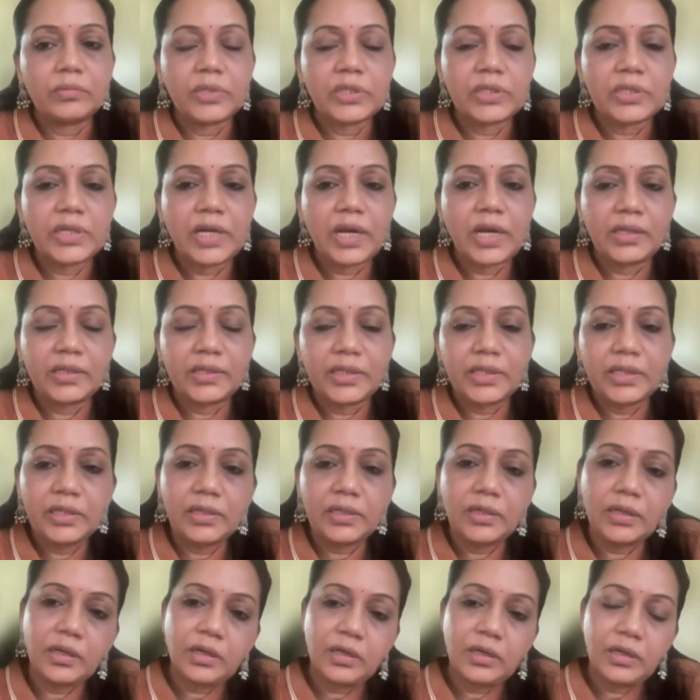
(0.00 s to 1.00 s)

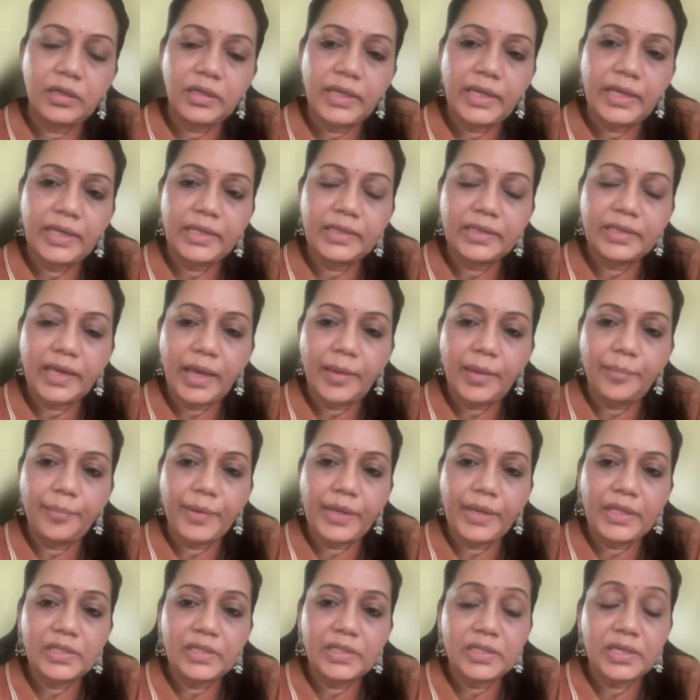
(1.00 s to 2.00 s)
starting health
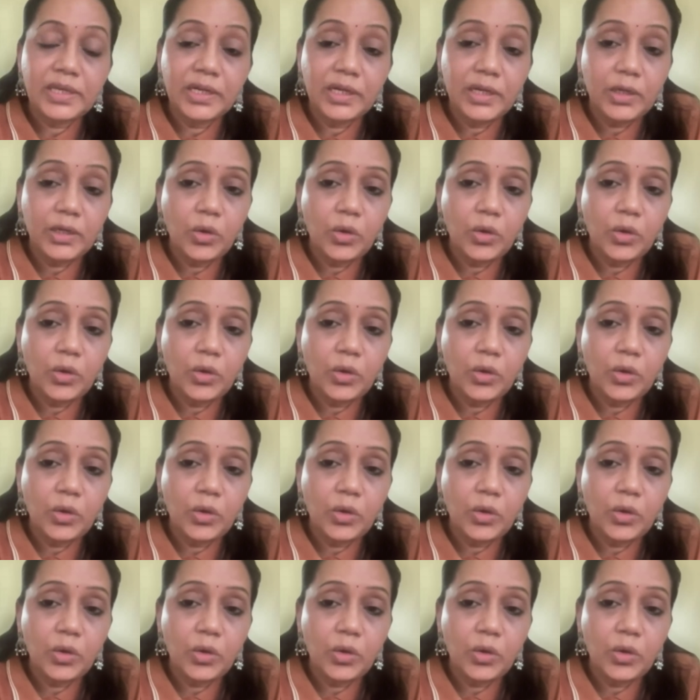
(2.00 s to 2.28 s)
campaigns in